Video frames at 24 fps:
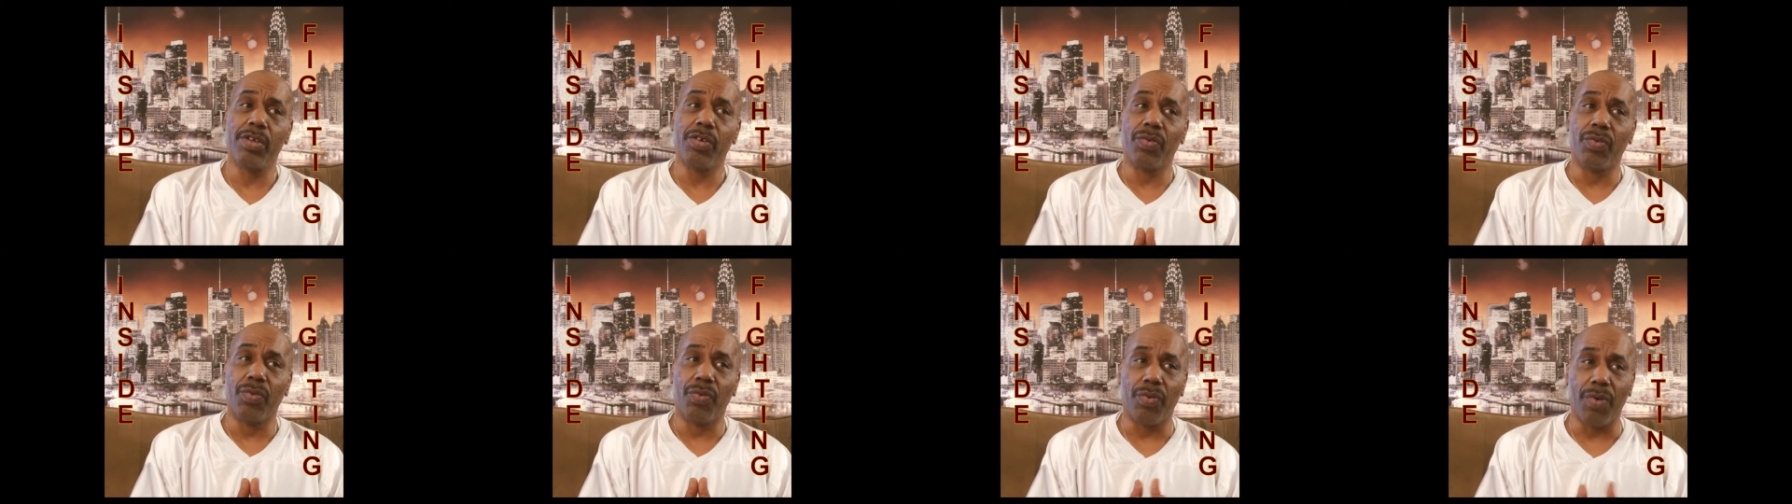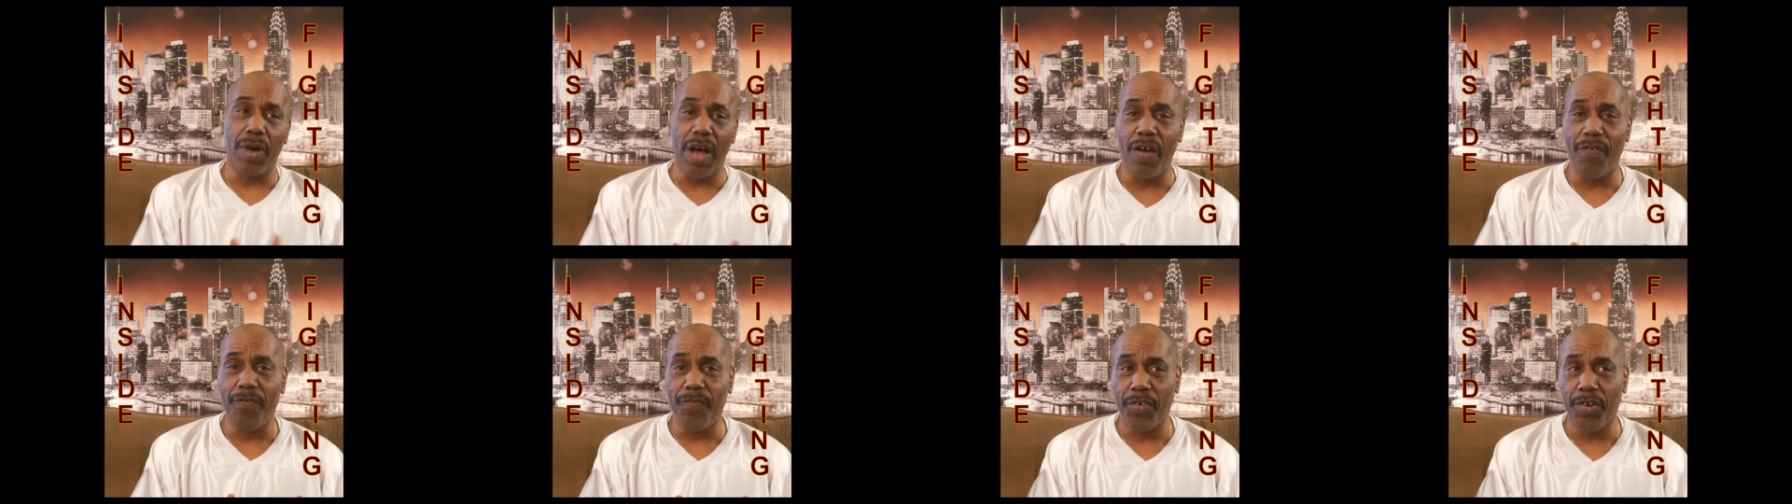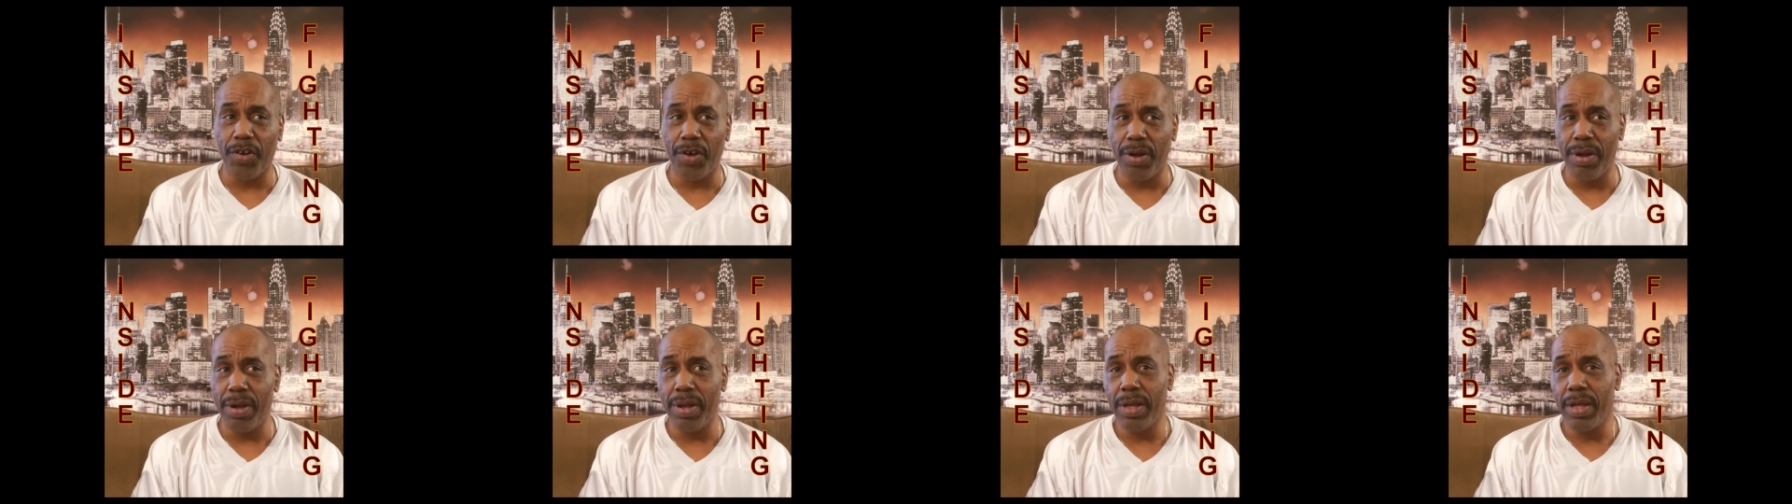
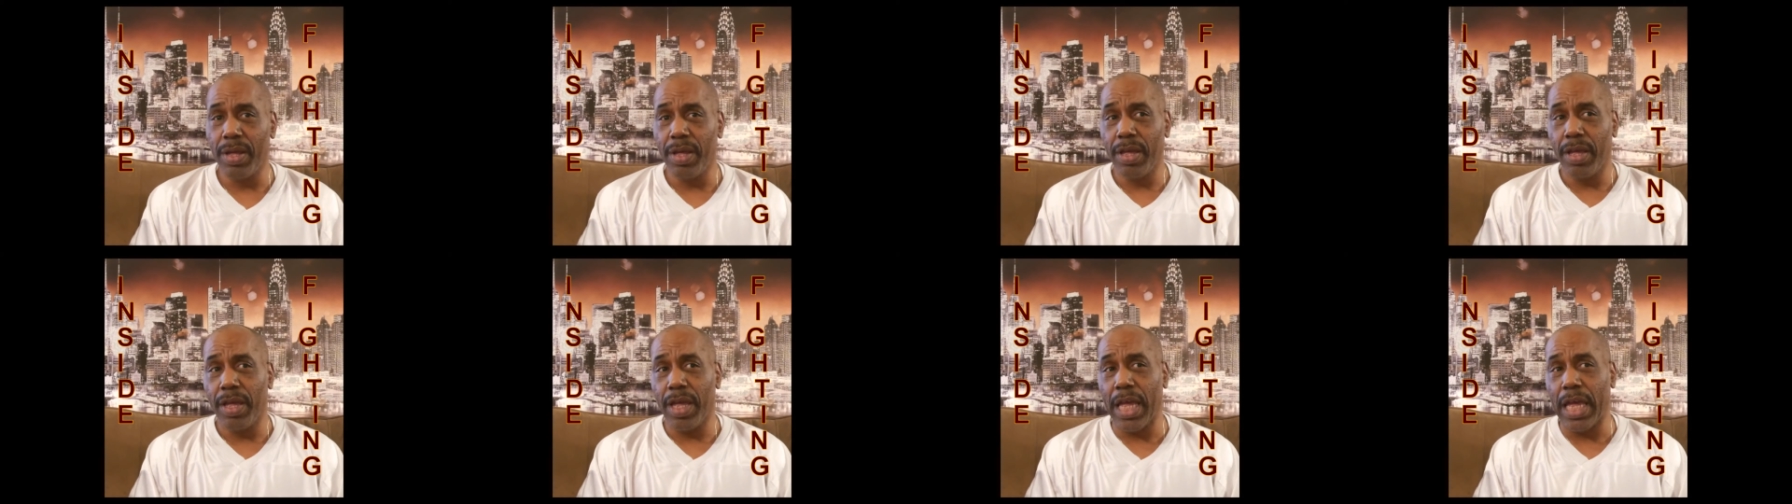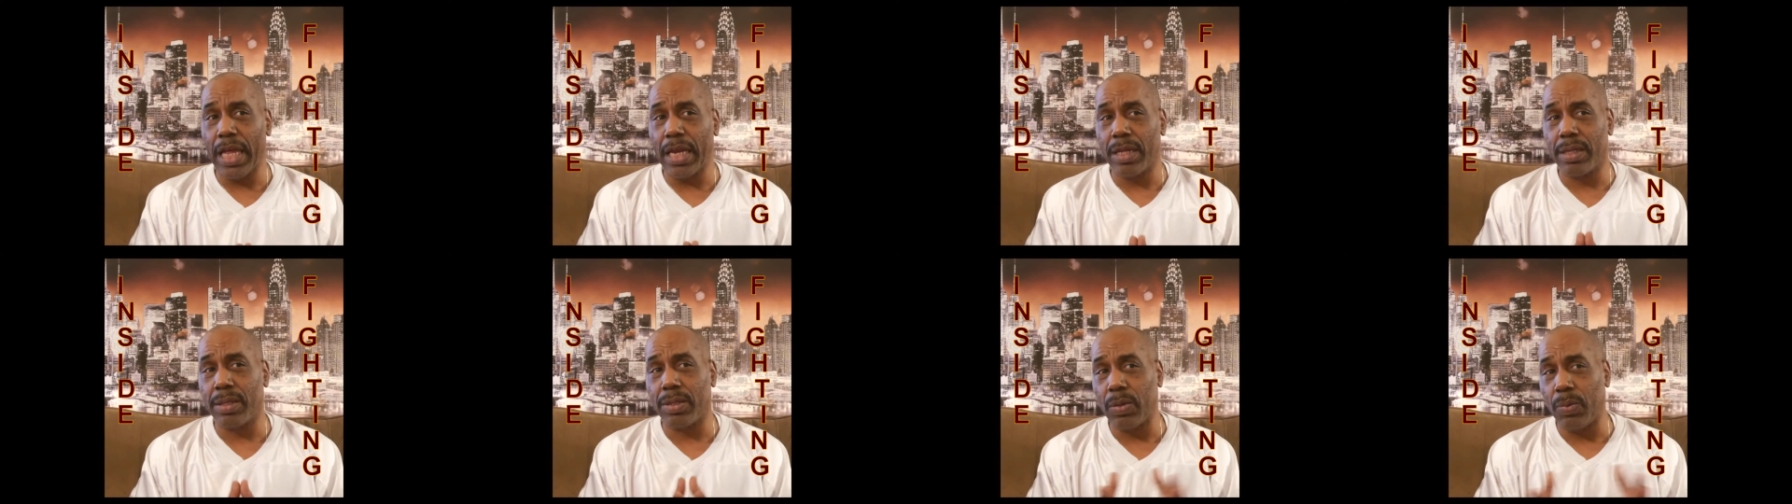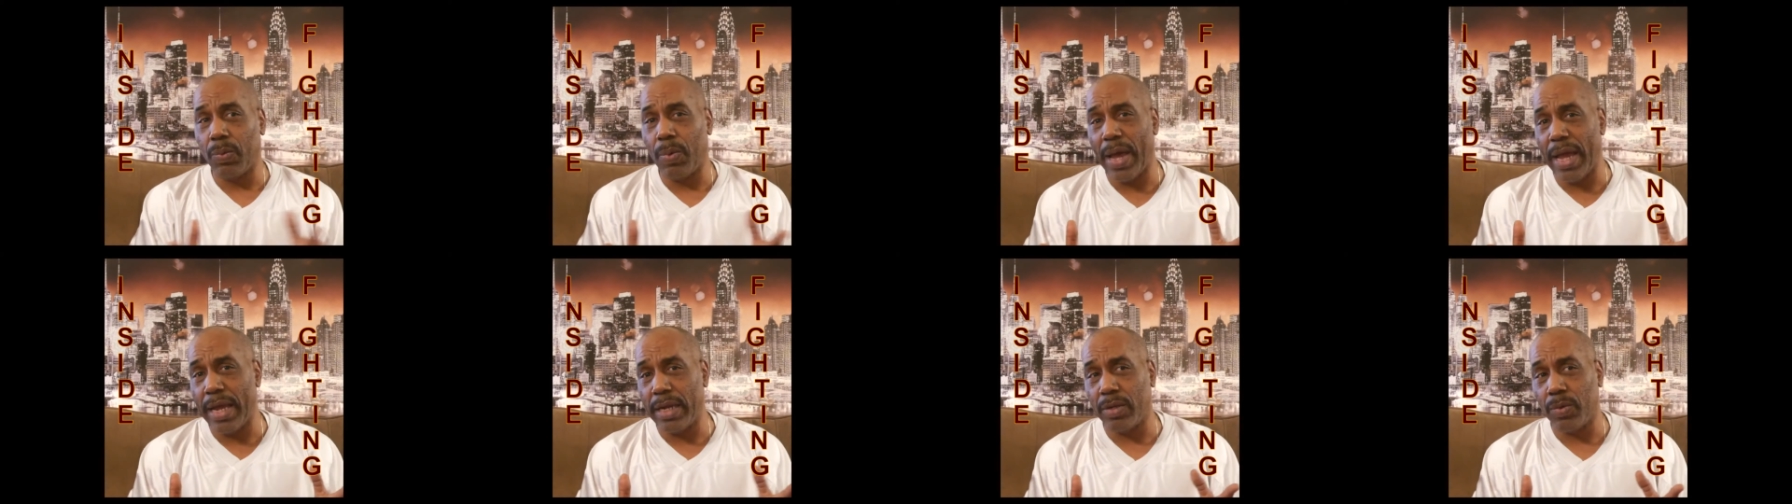rougher, and it's a
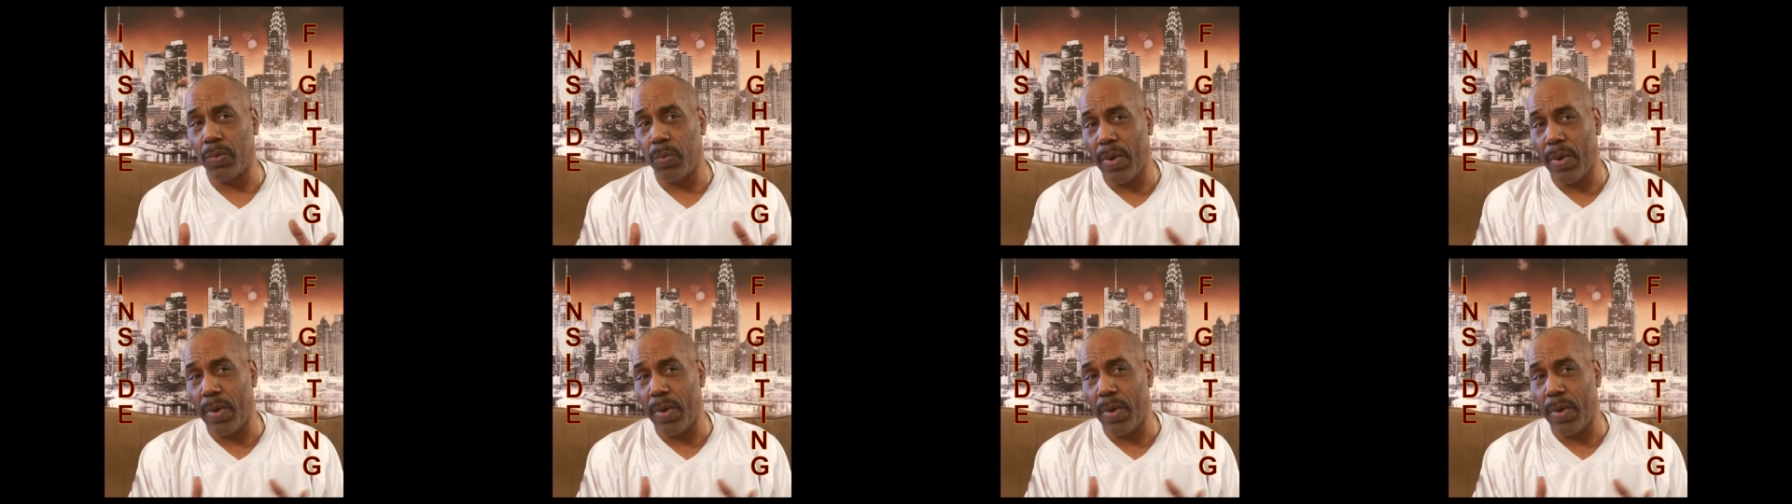way to